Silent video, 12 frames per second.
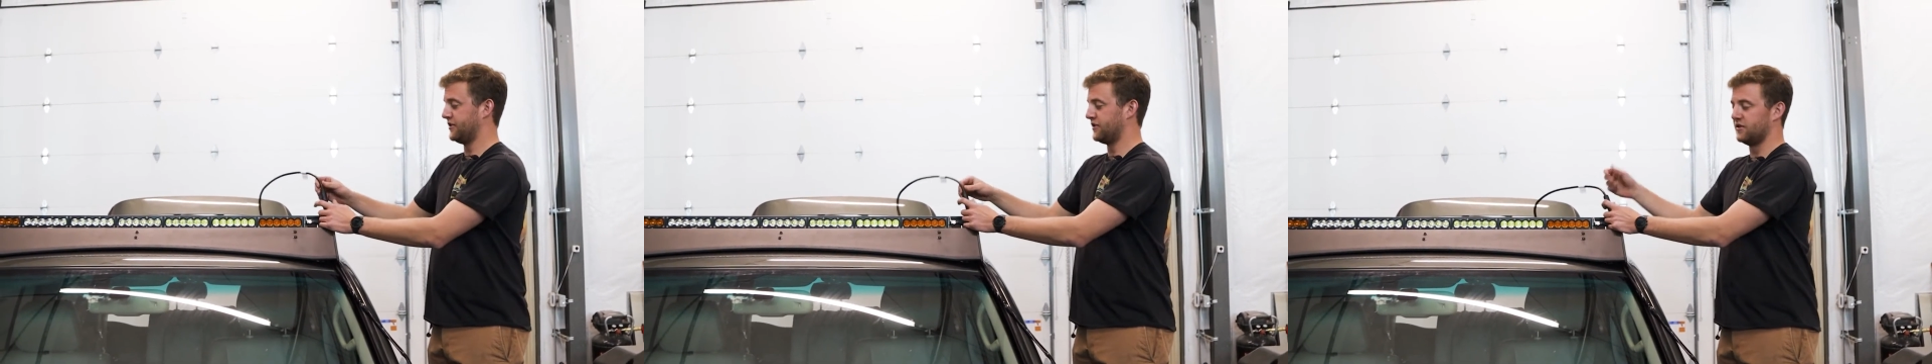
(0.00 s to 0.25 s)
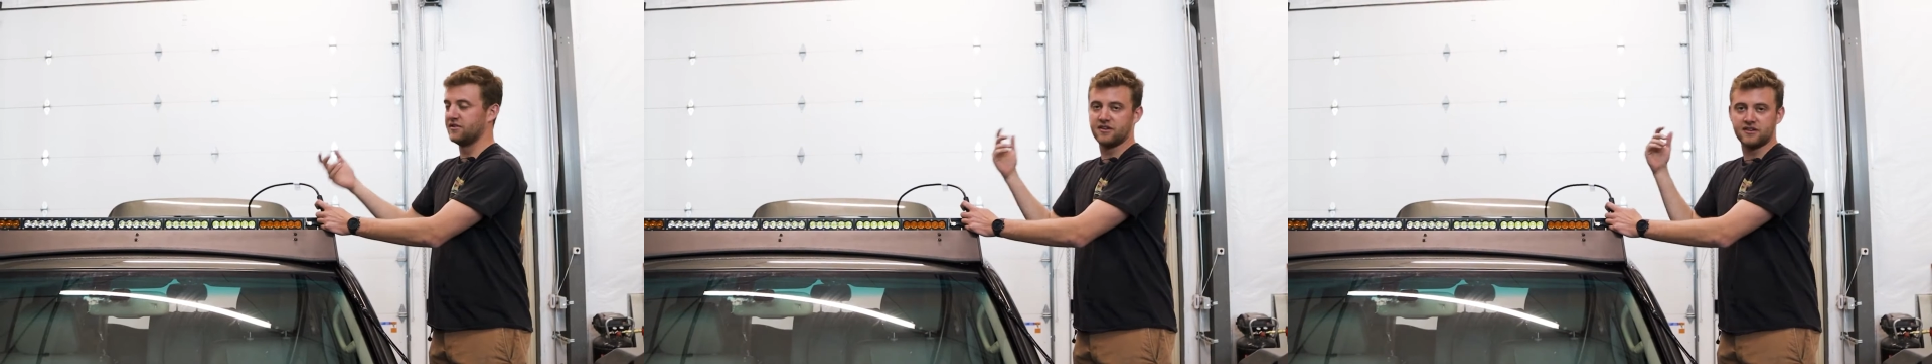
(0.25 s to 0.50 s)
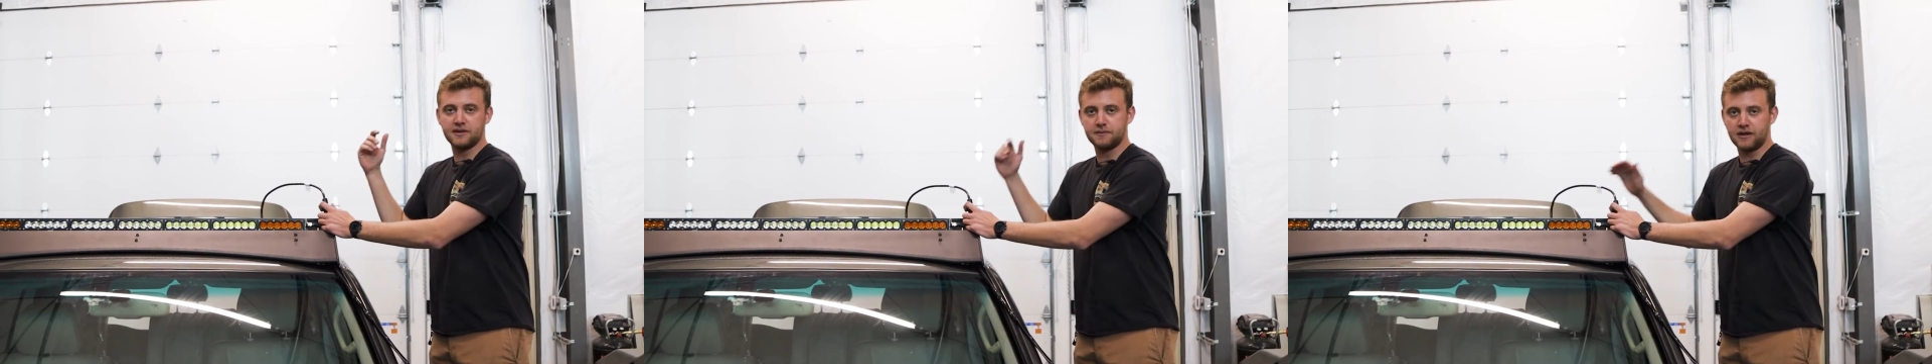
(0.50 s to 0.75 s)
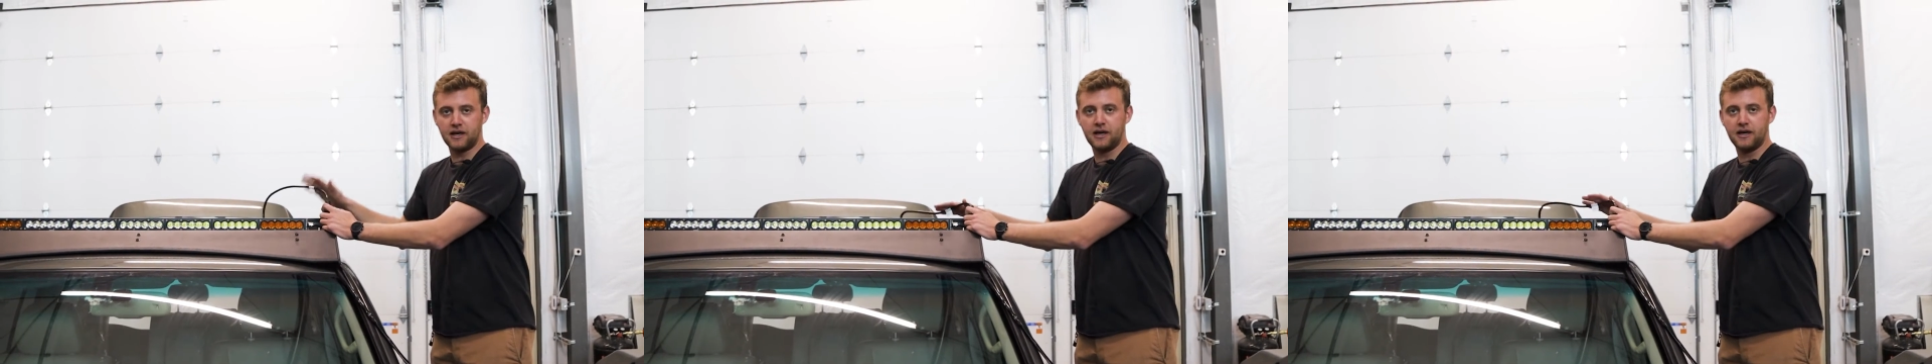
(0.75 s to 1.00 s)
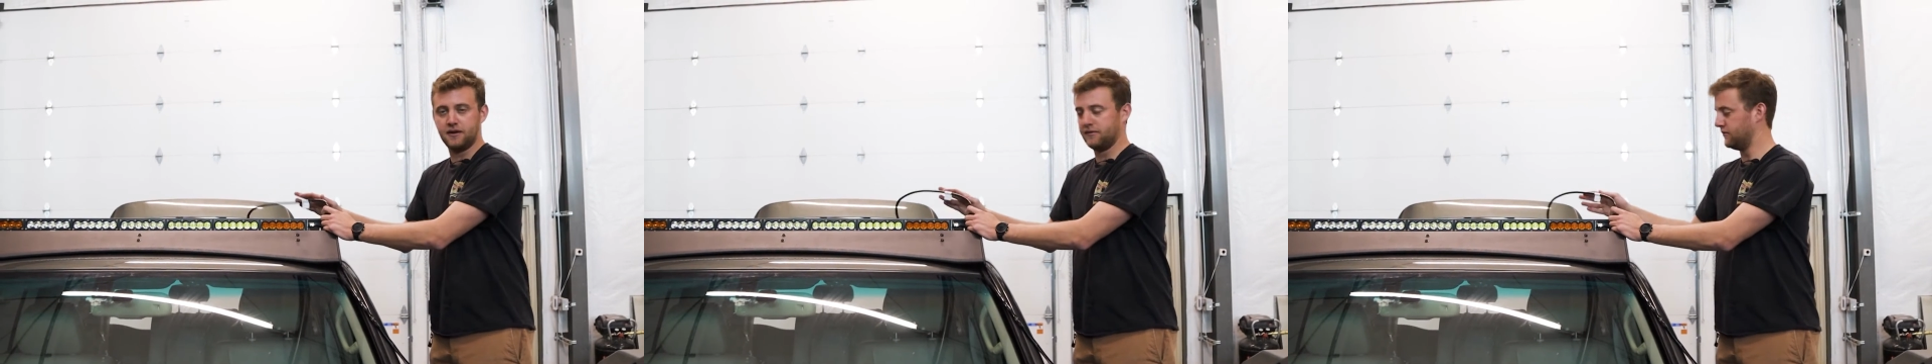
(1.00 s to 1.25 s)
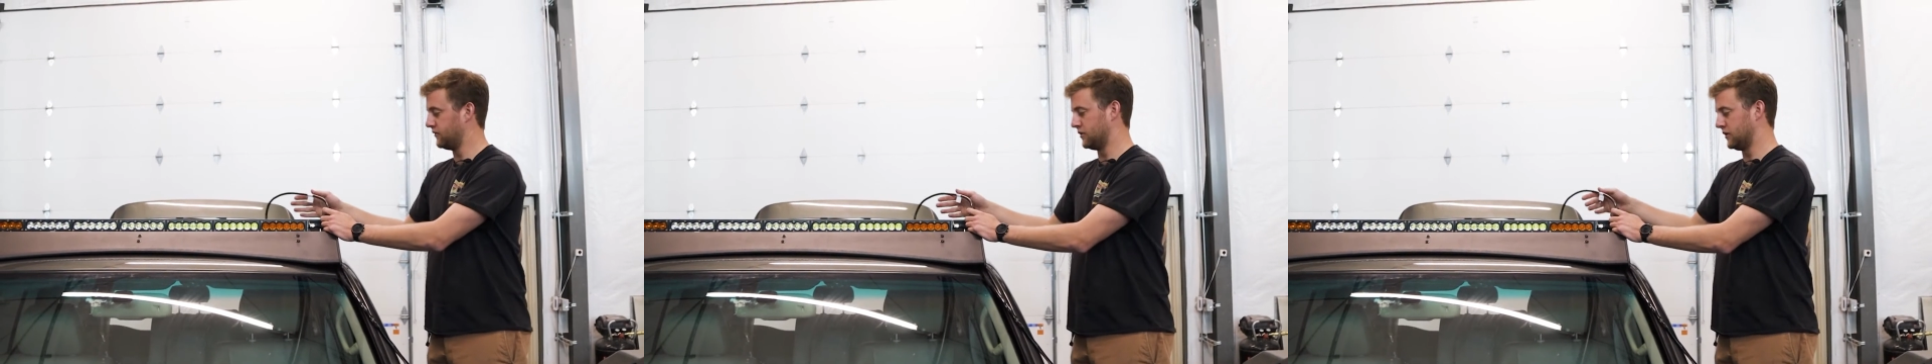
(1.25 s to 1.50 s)
You can use a zip tie
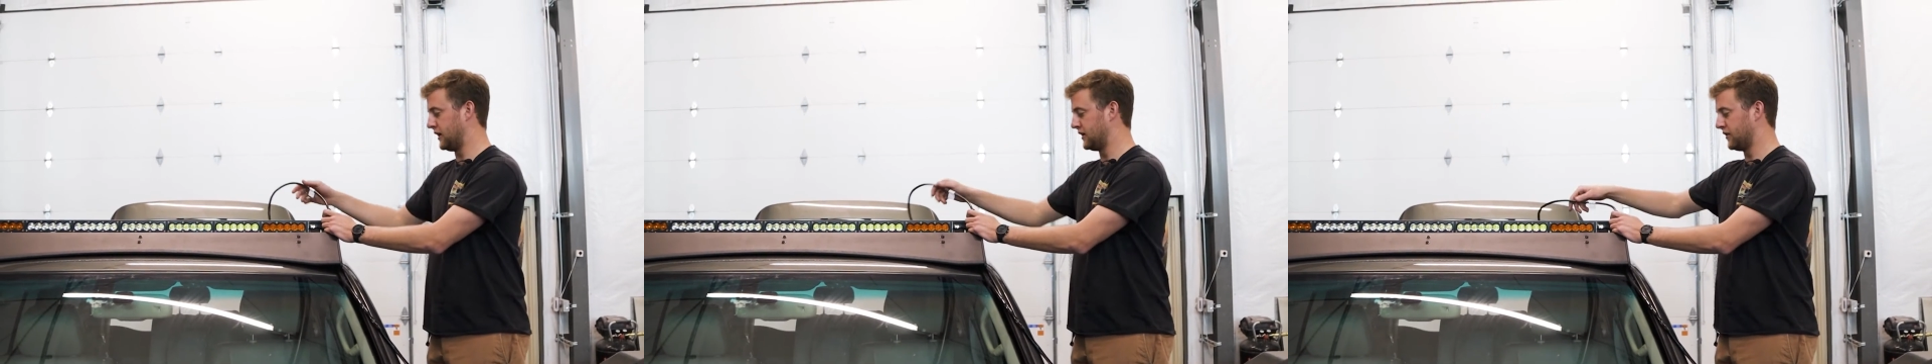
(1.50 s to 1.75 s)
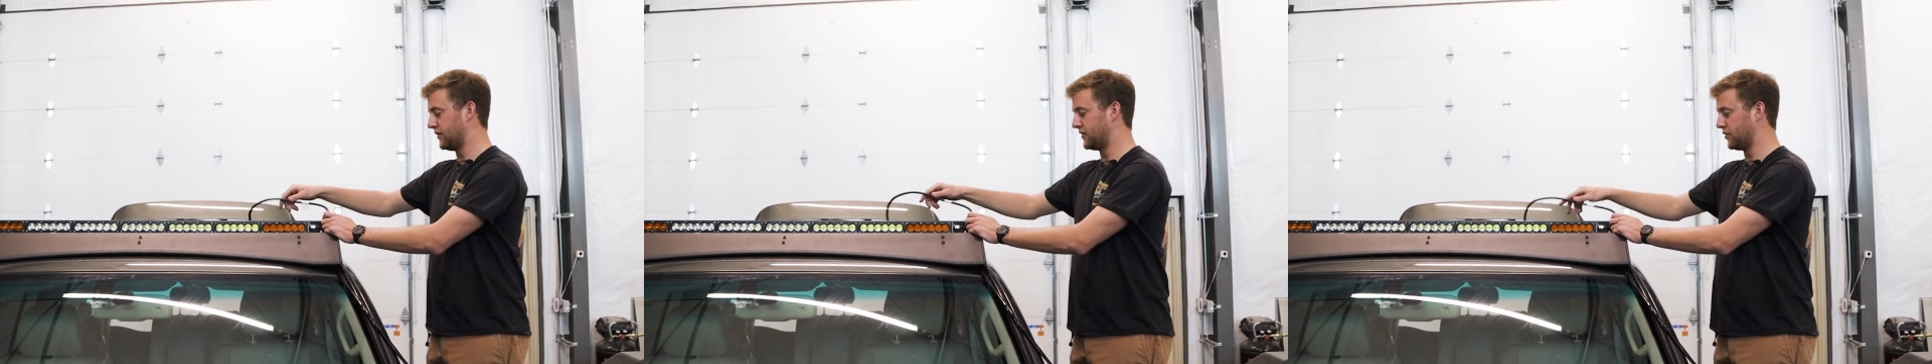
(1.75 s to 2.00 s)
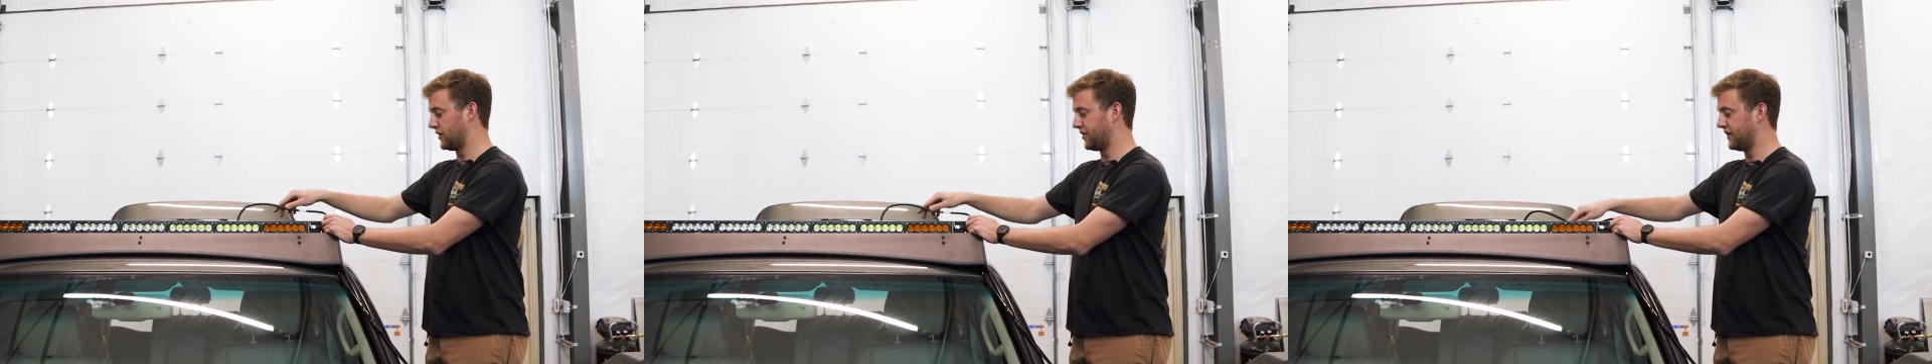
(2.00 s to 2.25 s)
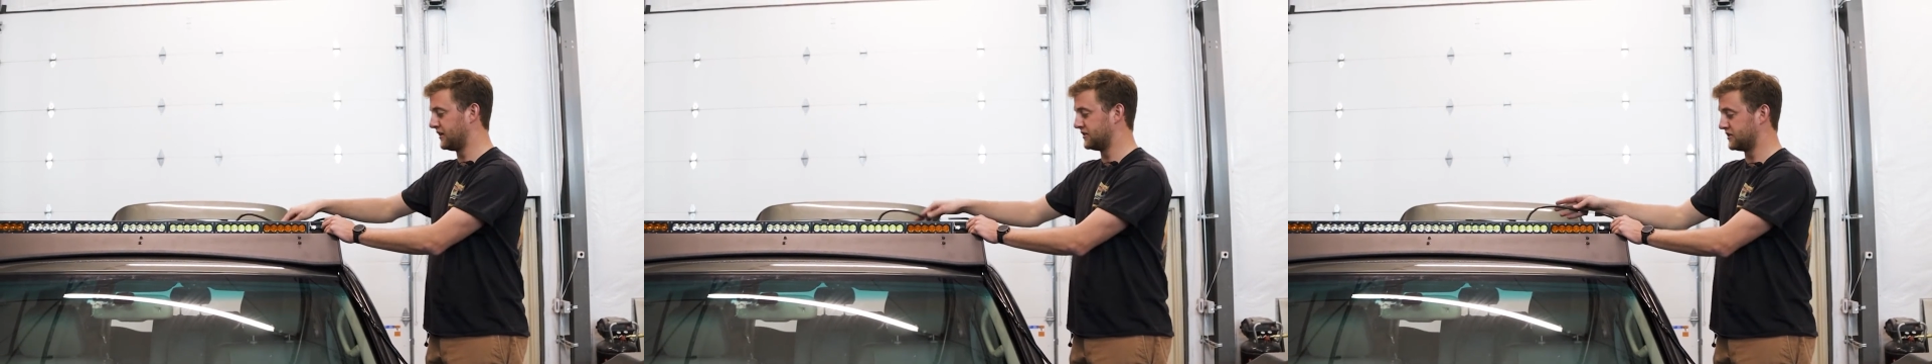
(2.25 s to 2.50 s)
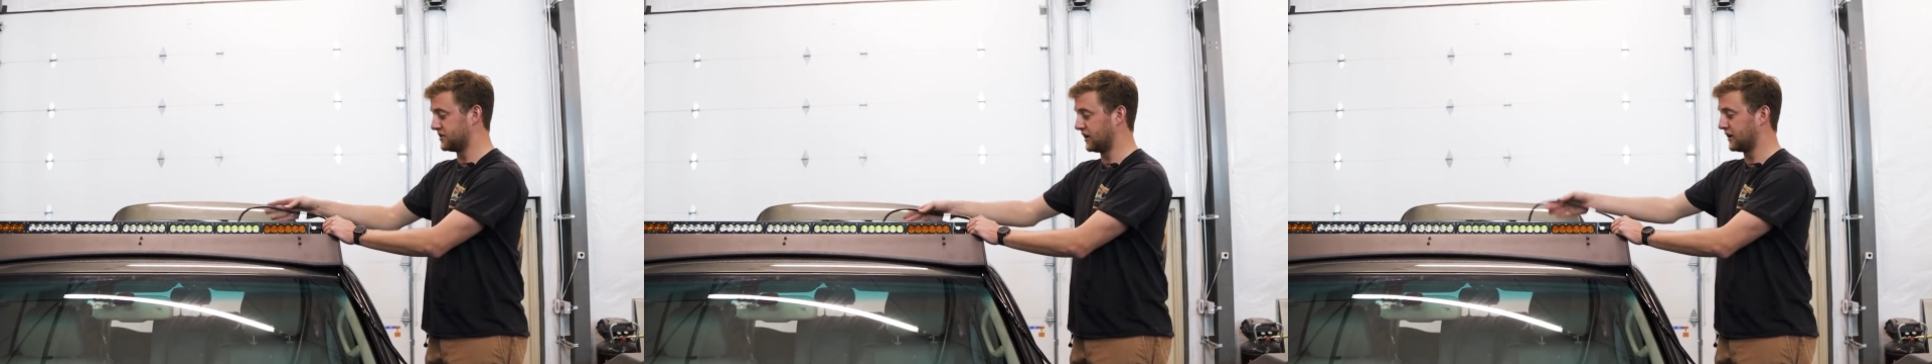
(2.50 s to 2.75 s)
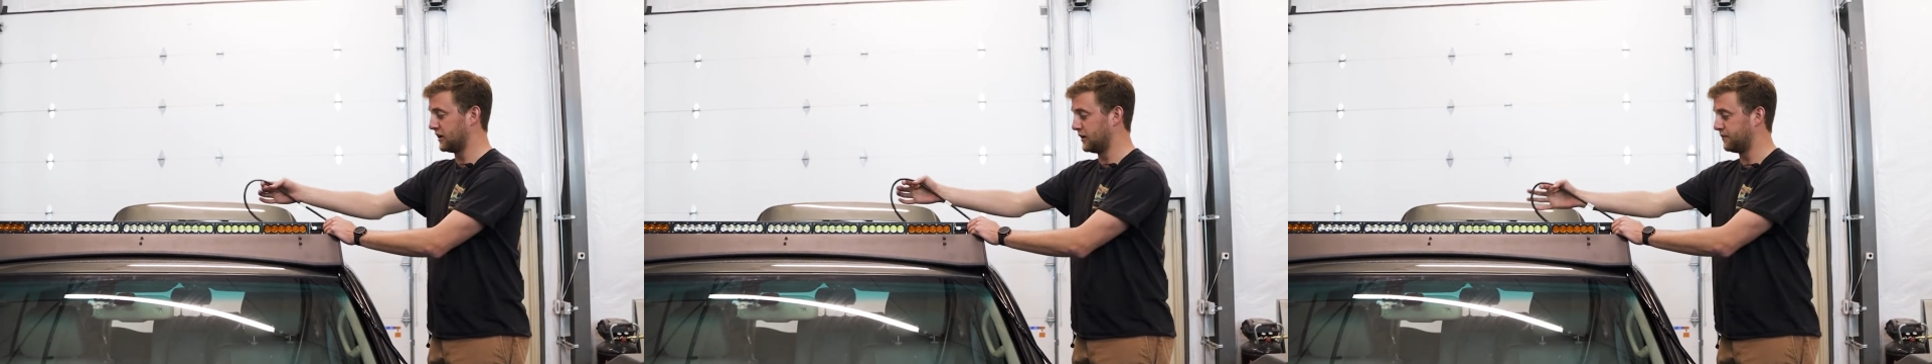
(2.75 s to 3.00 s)
or any other sort of thing to
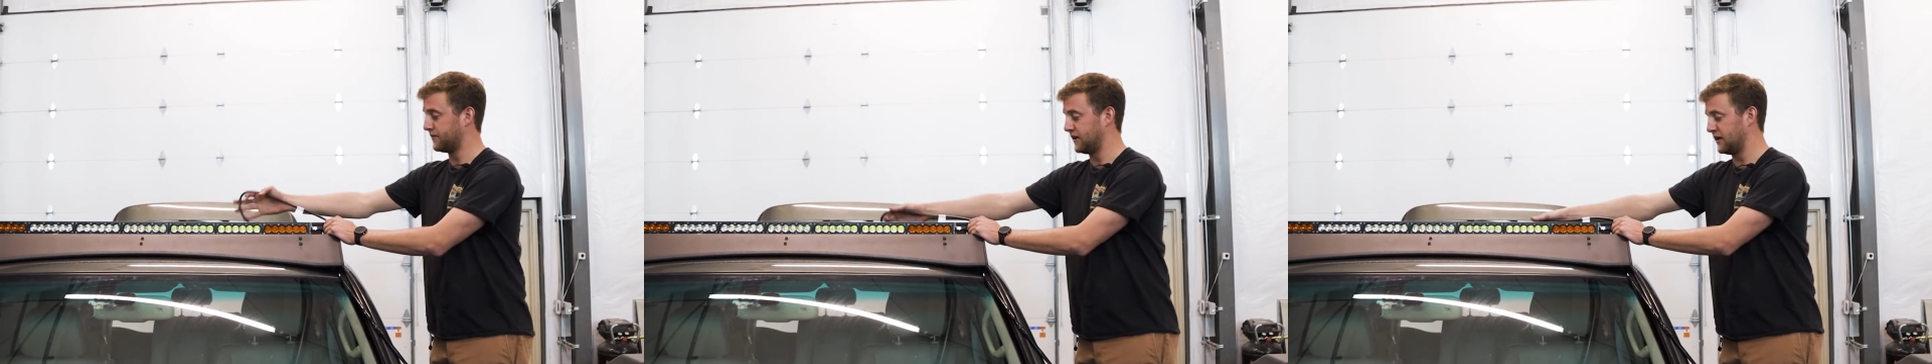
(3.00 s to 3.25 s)
tuck it up,